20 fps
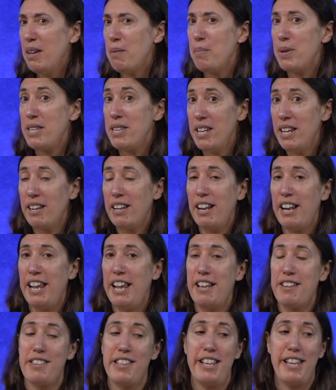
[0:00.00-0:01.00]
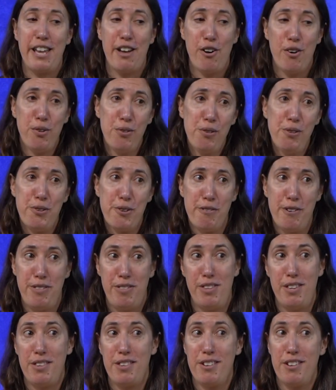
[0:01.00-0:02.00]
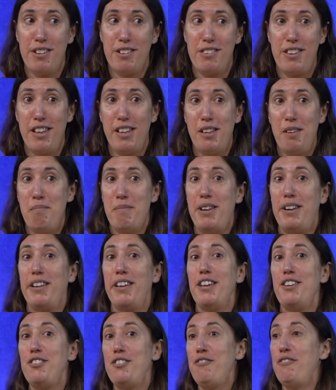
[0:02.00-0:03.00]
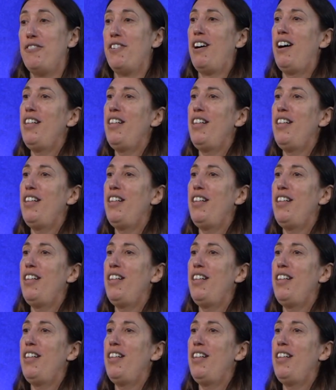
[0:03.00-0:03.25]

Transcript: particularly as they get older and they start taking medication for